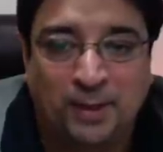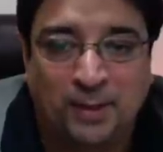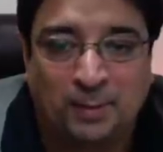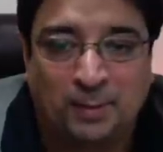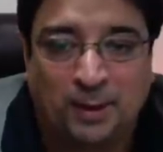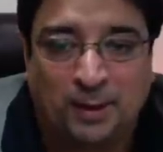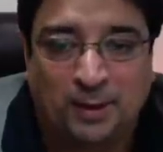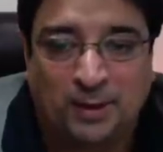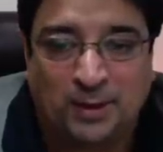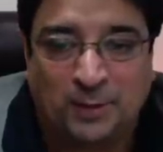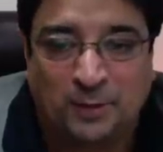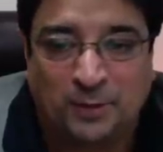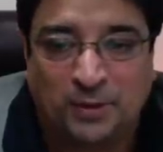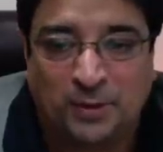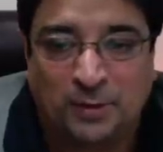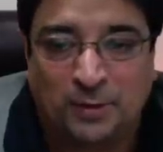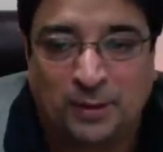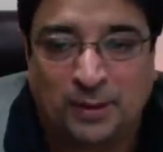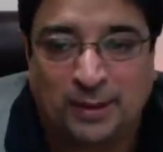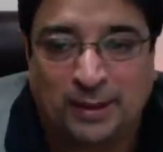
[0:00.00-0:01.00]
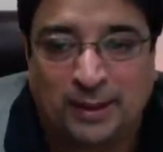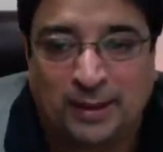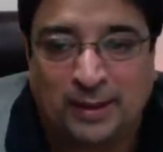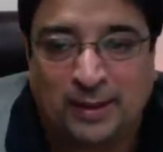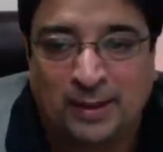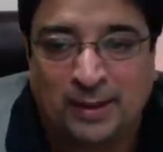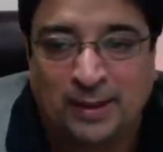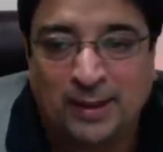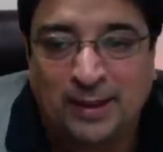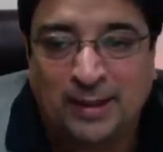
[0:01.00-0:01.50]
Because if someone
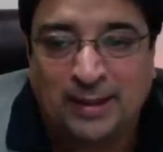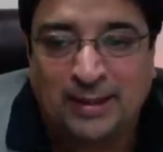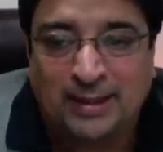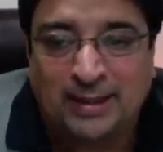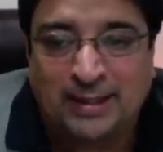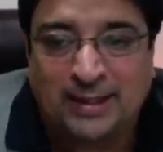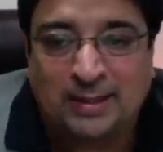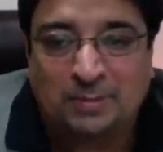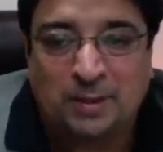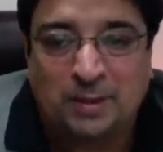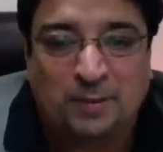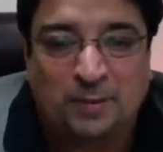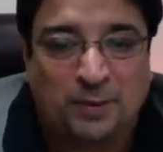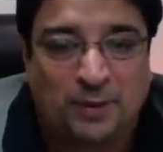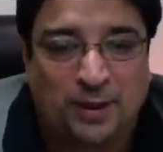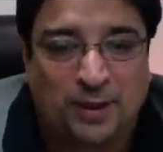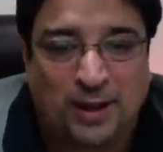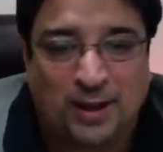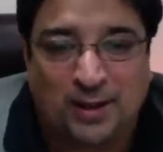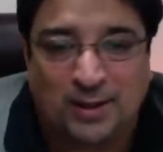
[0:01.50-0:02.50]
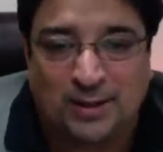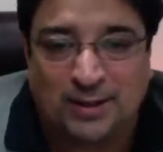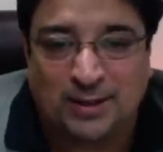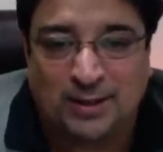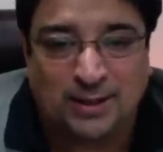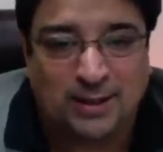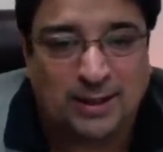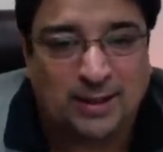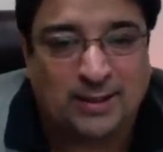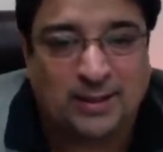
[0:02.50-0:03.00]
can listen to me for hours,
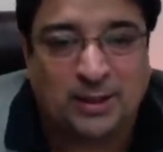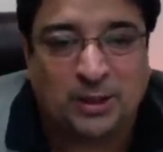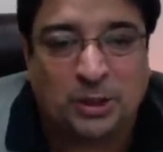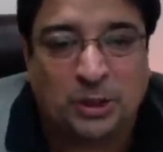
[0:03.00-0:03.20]
it's a